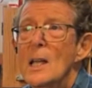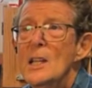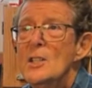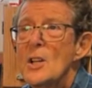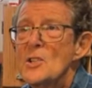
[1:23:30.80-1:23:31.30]

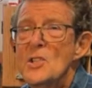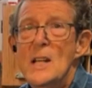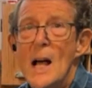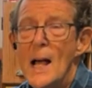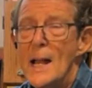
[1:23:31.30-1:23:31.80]
It
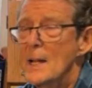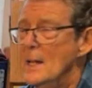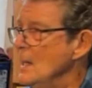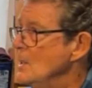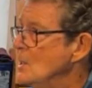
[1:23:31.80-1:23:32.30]
does not
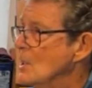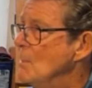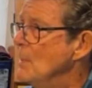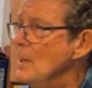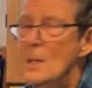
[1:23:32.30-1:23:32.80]
need to
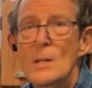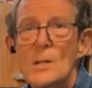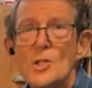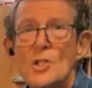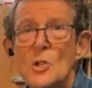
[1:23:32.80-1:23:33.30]
be
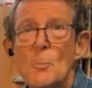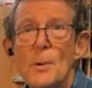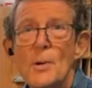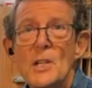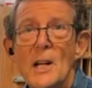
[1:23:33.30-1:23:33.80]

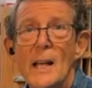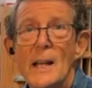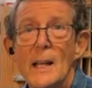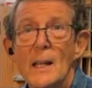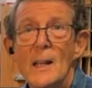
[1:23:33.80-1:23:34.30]
super
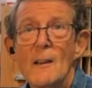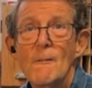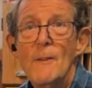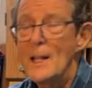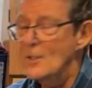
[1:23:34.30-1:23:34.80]
shiny. In
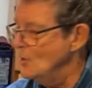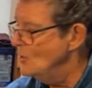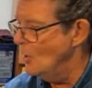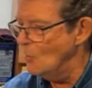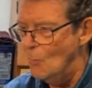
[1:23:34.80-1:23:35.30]
fact,
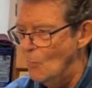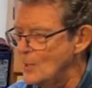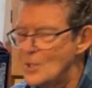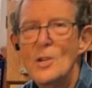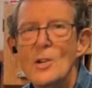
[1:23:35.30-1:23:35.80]
you don't
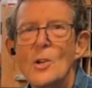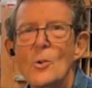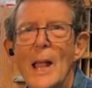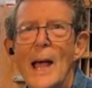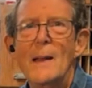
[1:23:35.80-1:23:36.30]
want to do
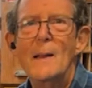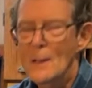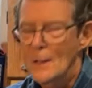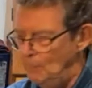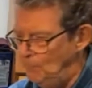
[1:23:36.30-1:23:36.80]
that
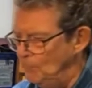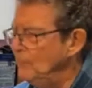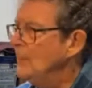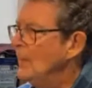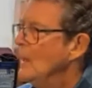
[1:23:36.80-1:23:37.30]

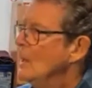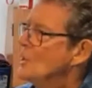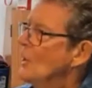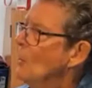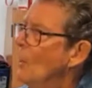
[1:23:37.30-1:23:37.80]

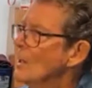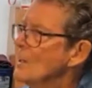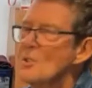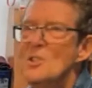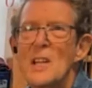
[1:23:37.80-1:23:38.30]
to
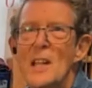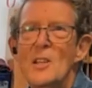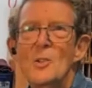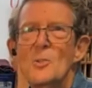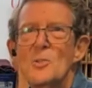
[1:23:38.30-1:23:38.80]
say
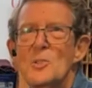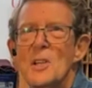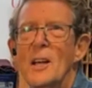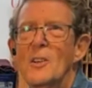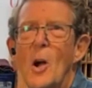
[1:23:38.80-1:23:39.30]
use
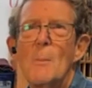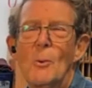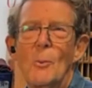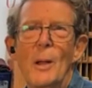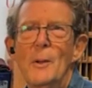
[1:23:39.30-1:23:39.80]

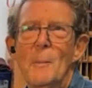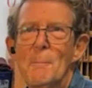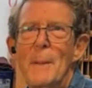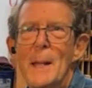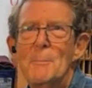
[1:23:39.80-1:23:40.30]

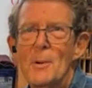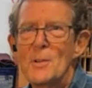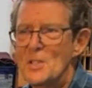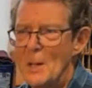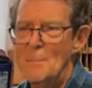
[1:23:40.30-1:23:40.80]
carborundum paper or
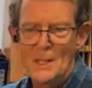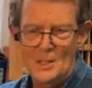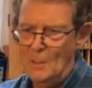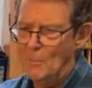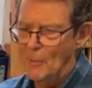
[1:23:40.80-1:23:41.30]
something
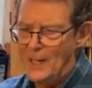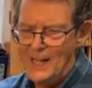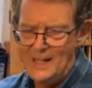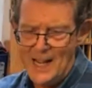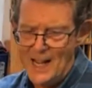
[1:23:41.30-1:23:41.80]
to bring
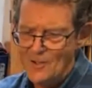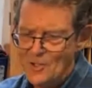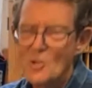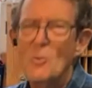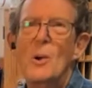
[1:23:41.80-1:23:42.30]
it down
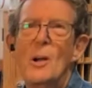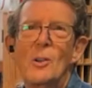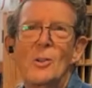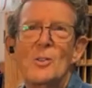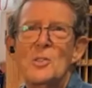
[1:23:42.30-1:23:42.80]
to where
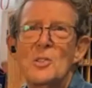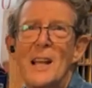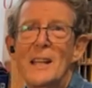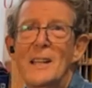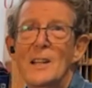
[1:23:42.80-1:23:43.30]
it looks
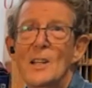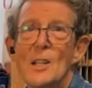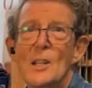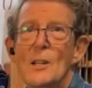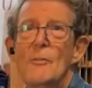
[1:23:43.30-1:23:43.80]
like
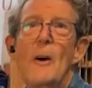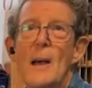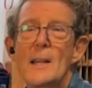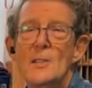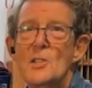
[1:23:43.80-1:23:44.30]

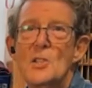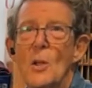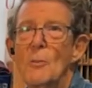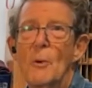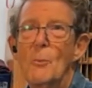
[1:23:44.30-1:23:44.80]
fine
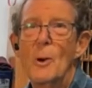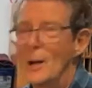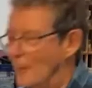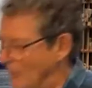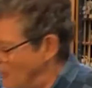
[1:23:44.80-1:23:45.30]

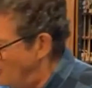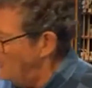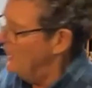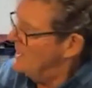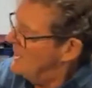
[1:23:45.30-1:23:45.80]
silverware on the